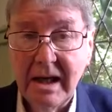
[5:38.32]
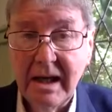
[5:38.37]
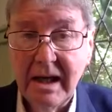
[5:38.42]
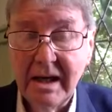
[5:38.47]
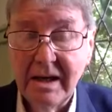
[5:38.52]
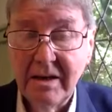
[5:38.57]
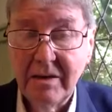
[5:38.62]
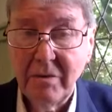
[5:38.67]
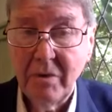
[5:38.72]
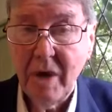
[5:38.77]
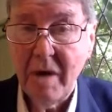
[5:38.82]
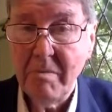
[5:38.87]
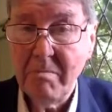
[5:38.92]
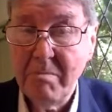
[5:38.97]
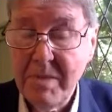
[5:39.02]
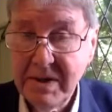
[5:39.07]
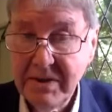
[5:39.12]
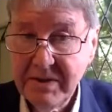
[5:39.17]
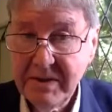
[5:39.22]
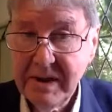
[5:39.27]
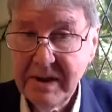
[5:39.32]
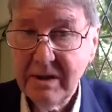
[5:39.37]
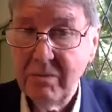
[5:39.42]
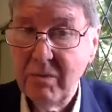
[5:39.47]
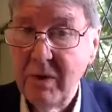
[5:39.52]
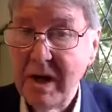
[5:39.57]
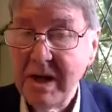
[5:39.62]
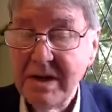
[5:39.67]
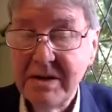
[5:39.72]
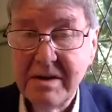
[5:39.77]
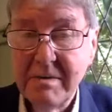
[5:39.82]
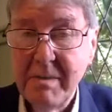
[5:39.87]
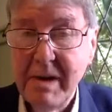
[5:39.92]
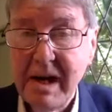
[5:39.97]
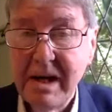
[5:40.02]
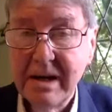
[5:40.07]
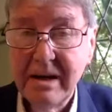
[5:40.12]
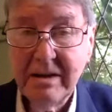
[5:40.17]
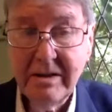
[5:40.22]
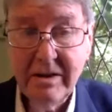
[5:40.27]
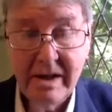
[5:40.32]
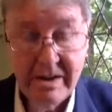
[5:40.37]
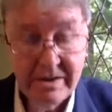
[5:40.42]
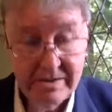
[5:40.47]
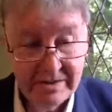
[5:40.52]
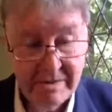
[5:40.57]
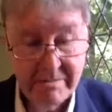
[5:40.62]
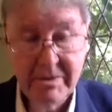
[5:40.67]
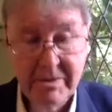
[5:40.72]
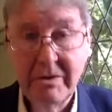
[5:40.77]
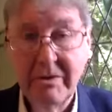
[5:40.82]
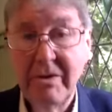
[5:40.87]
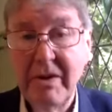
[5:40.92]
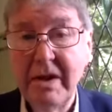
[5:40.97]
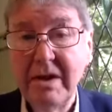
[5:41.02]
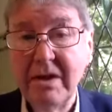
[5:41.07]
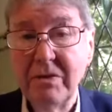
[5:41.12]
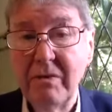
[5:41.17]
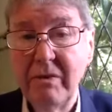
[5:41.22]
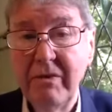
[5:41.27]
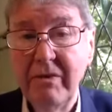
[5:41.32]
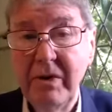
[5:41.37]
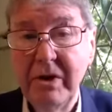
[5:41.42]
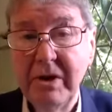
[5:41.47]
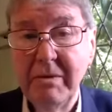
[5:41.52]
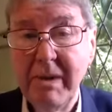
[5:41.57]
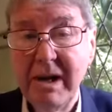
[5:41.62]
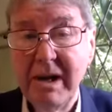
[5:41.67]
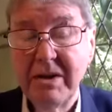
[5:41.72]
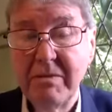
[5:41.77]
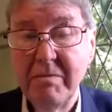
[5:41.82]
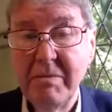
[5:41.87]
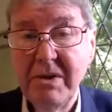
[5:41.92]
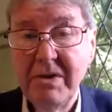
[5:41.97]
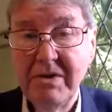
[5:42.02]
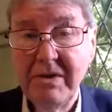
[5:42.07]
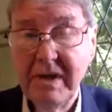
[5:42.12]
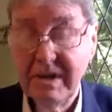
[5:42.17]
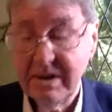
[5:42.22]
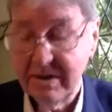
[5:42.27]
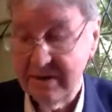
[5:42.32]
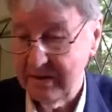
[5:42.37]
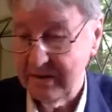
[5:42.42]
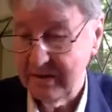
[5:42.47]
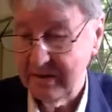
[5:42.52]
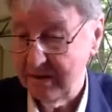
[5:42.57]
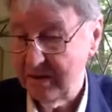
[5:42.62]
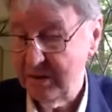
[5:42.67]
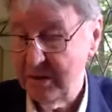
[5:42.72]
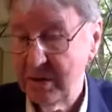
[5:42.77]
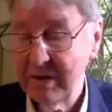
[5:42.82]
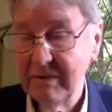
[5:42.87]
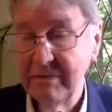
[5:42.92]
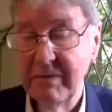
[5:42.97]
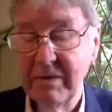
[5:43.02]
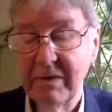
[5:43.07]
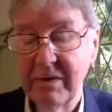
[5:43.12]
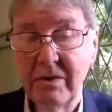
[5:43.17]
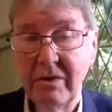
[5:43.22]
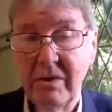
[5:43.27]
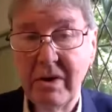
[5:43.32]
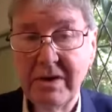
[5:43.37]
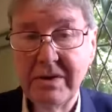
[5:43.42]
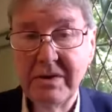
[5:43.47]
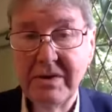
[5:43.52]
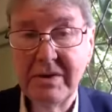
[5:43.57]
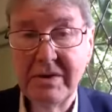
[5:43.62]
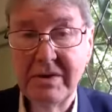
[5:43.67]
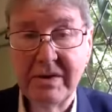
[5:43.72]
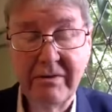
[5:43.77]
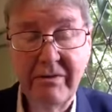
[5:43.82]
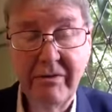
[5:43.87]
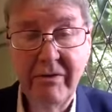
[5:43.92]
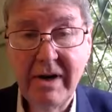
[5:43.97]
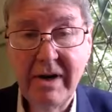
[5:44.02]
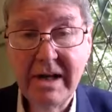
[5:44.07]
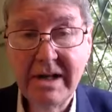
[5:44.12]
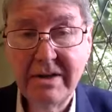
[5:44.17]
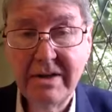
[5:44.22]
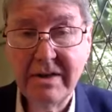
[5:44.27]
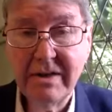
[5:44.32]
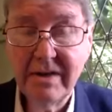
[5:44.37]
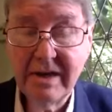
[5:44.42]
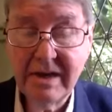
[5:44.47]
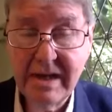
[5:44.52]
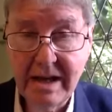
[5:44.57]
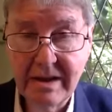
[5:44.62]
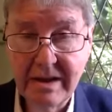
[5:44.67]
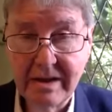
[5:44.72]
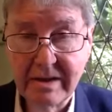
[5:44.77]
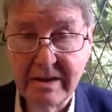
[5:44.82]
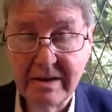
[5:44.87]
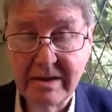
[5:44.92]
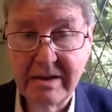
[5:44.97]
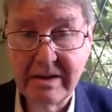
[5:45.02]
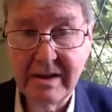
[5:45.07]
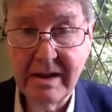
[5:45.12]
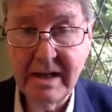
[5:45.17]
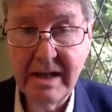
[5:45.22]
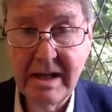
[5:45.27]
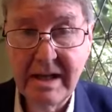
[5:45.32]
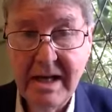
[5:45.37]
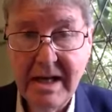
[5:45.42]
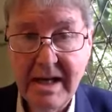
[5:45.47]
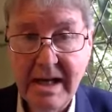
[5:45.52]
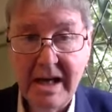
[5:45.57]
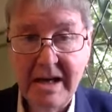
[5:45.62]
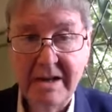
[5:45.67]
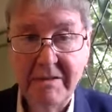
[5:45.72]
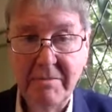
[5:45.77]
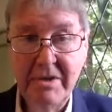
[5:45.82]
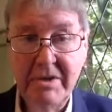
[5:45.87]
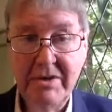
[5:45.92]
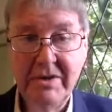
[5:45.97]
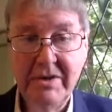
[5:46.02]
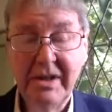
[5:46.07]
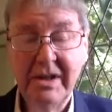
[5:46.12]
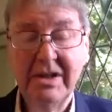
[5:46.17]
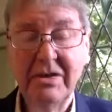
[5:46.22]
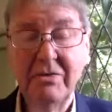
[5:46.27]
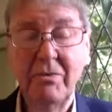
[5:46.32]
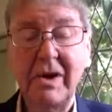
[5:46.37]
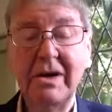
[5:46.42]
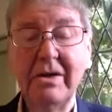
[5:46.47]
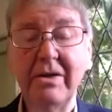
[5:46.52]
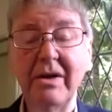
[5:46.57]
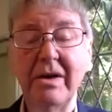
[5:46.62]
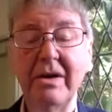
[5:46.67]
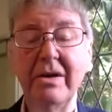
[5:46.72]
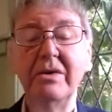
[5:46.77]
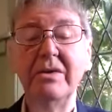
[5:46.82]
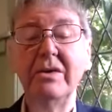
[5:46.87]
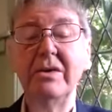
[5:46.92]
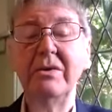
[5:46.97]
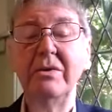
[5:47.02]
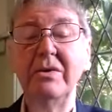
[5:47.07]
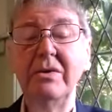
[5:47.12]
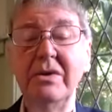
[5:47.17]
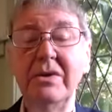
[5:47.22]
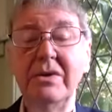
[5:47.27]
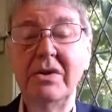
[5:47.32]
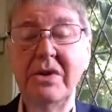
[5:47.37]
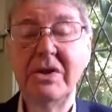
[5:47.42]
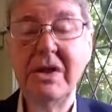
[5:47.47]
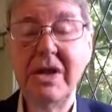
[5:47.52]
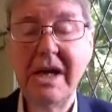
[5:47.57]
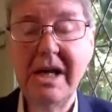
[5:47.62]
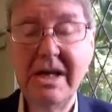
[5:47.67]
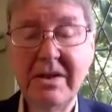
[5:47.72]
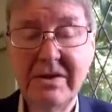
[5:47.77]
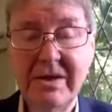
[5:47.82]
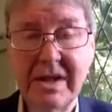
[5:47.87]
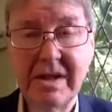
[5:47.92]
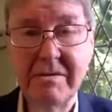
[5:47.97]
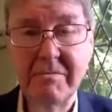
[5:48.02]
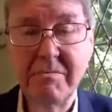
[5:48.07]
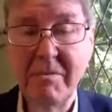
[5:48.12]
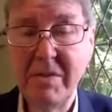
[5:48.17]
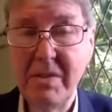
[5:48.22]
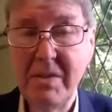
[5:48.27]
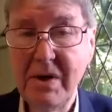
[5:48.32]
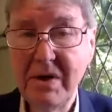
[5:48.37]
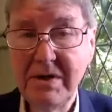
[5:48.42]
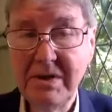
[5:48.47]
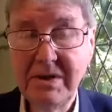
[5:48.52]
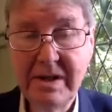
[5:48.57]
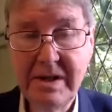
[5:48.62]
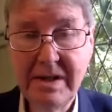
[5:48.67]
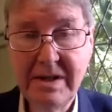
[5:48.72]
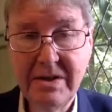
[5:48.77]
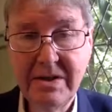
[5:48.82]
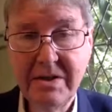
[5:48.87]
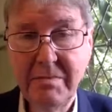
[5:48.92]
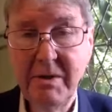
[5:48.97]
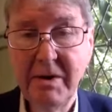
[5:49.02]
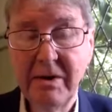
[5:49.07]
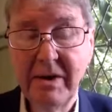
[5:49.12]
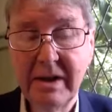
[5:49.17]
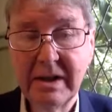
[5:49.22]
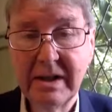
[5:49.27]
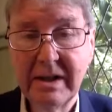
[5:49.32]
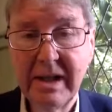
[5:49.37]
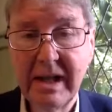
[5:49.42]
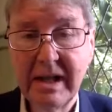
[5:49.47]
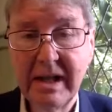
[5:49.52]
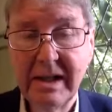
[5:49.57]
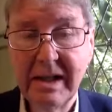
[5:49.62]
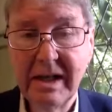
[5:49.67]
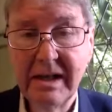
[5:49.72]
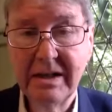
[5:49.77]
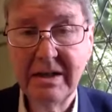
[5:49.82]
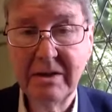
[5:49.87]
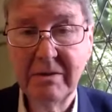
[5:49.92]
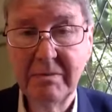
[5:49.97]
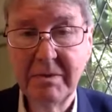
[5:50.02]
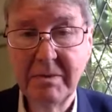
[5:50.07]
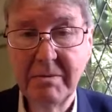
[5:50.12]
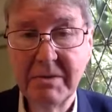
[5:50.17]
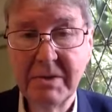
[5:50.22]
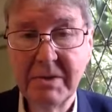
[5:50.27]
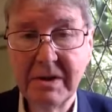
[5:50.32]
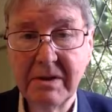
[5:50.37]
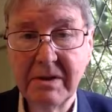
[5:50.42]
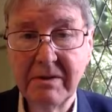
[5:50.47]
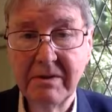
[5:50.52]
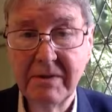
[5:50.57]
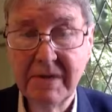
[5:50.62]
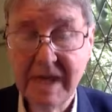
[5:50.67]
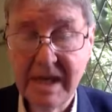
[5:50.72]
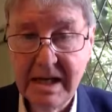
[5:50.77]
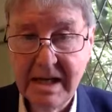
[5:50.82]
And a mystic writes about it. They're some of the things we've heard about, the mystics, St. John of the Cross and Francis and others. And a mystic is one of those who is just immersed in spirit. They can't help themselves.